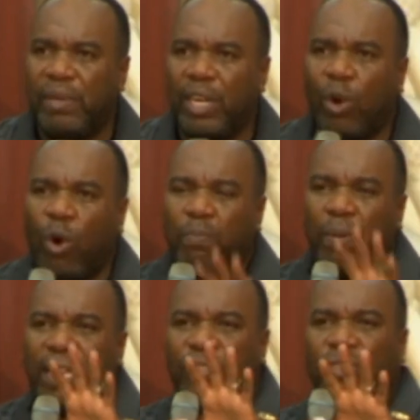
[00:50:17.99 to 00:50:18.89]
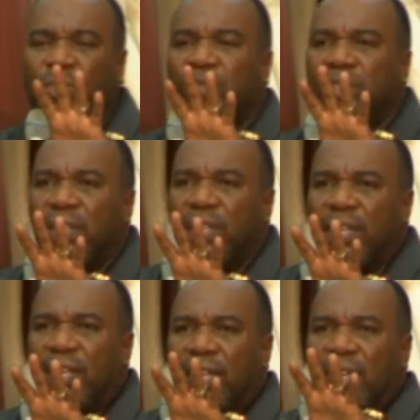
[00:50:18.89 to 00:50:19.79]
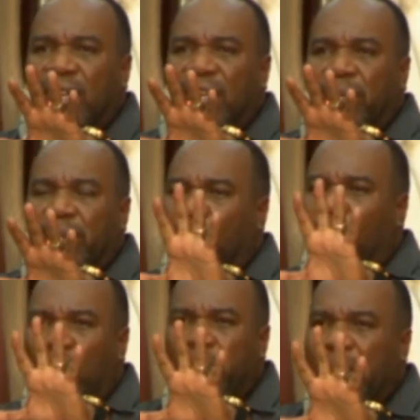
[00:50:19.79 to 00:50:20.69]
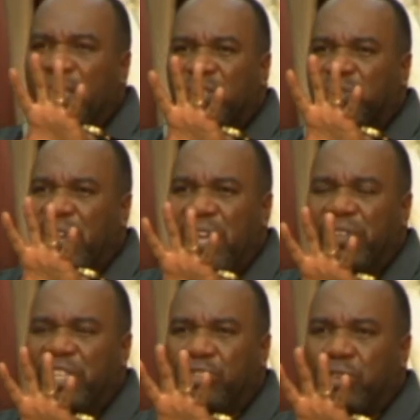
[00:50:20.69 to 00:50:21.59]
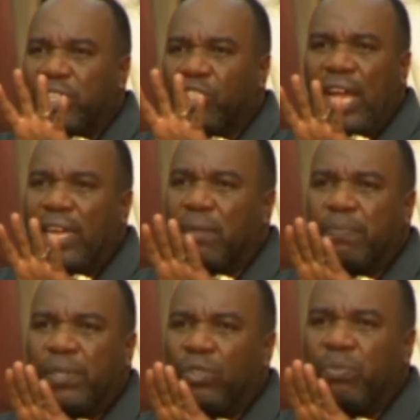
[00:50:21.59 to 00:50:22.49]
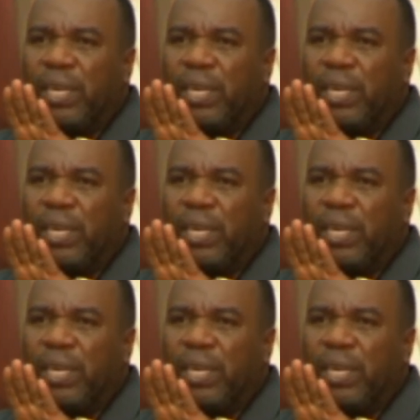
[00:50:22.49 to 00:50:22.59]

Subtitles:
May the Lord bless you. May the Lord make his favor and his grace shine upon you.